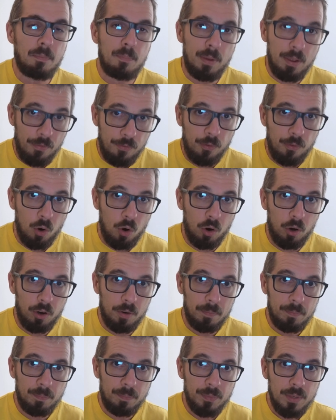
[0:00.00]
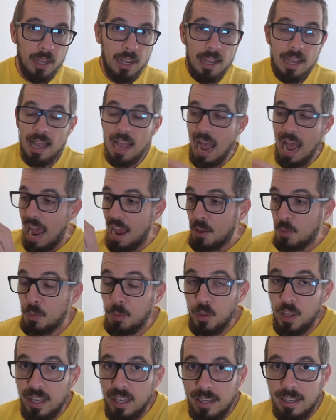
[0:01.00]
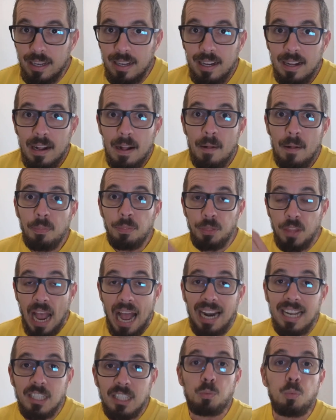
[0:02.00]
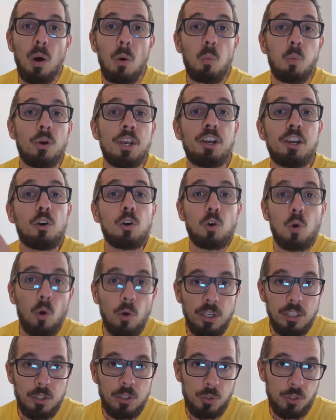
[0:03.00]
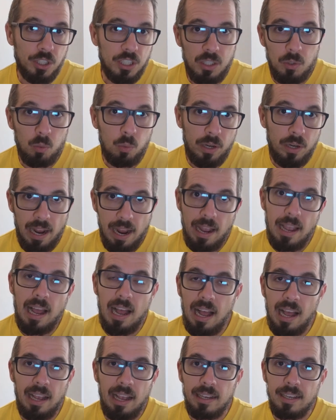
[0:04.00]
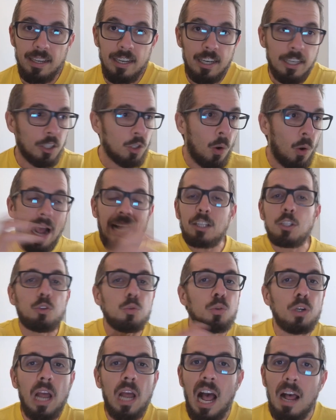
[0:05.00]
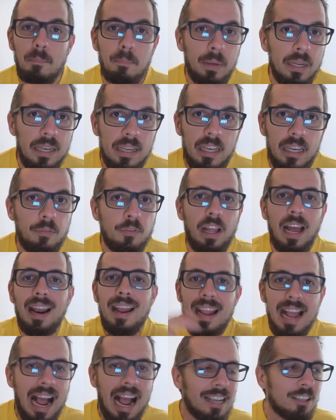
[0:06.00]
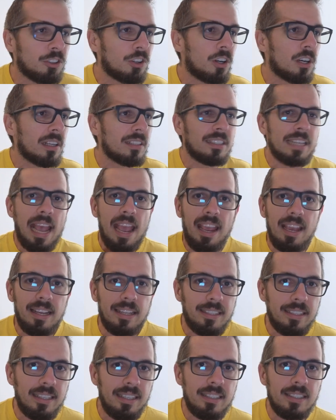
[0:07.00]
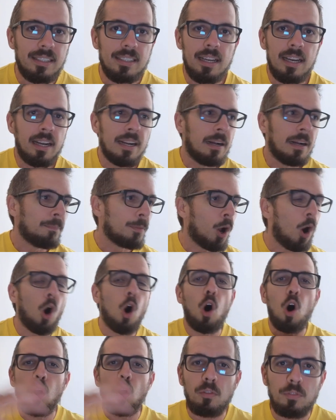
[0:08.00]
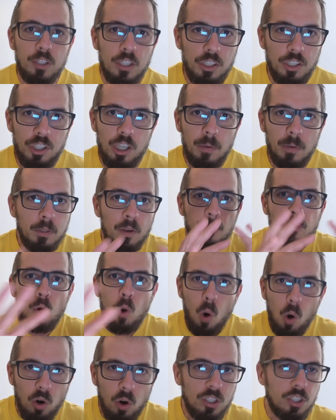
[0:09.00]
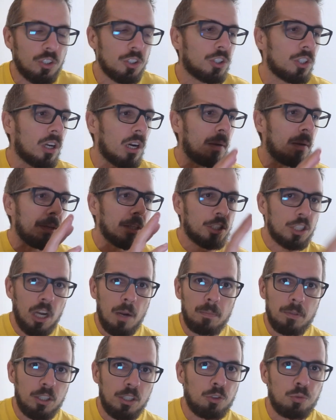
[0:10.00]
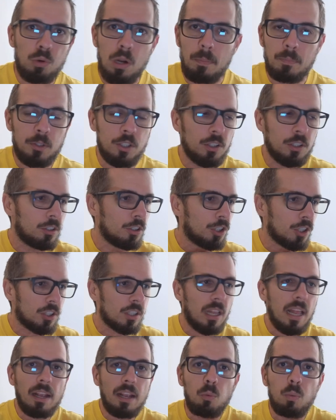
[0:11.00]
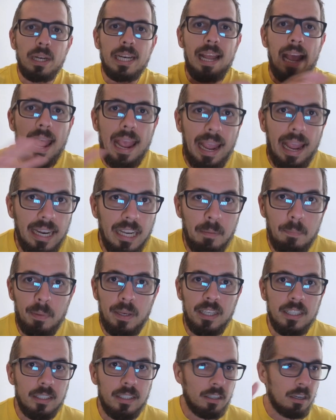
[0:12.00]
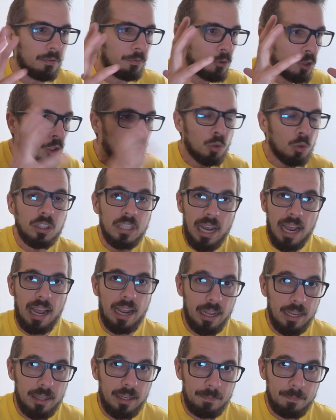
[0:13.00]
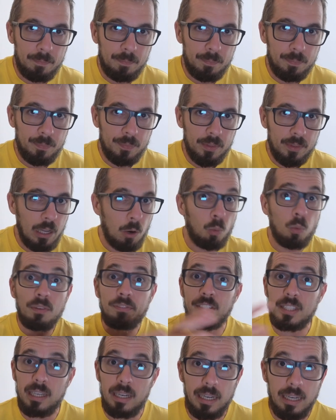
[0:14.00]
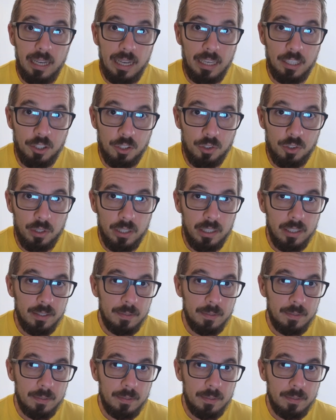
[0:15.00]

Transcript: before. I think that is what we are going to see with A I. So I do not believe that A I is gonna take these, all of these jobs. Of course, there's gonna be job disruption, just like with any piece of new tech that we've seen in history.